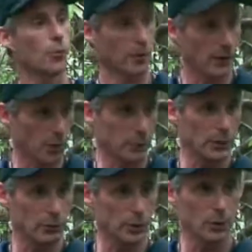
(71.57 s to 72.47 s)
where they'll
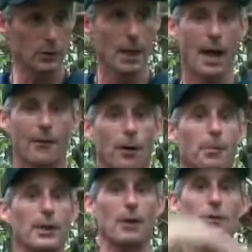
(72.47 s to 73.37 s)
reroot and they'll
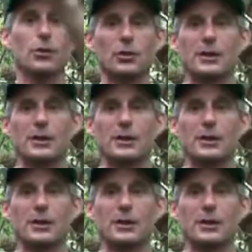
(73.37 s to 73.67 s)
put out new